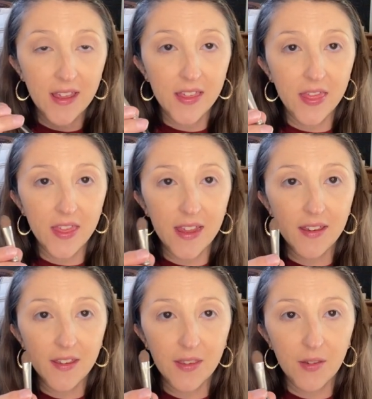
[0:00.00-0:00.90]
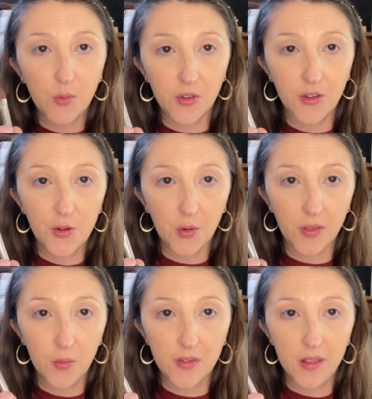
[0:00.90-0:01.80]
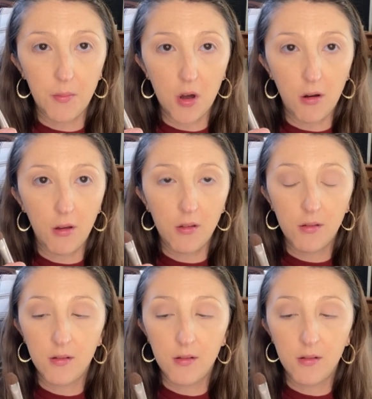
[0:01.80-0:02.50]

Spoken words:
This was a store that was in the mall.